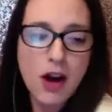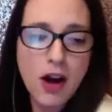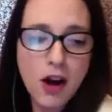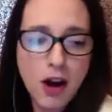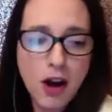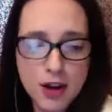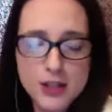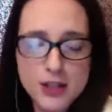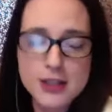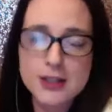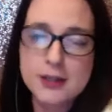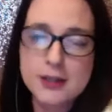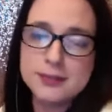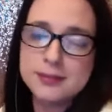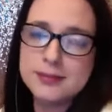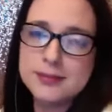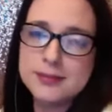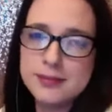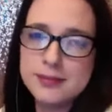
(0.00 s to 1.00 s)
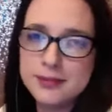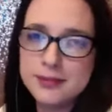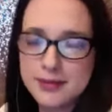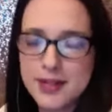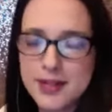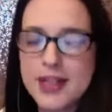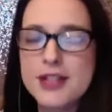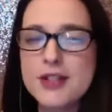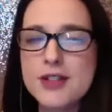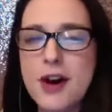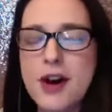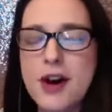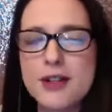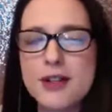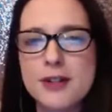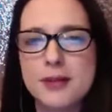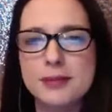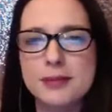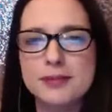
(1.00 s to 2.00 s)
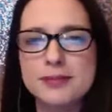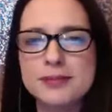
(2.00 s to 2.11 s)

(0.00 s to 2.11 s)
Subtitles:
awesome. That's awesome.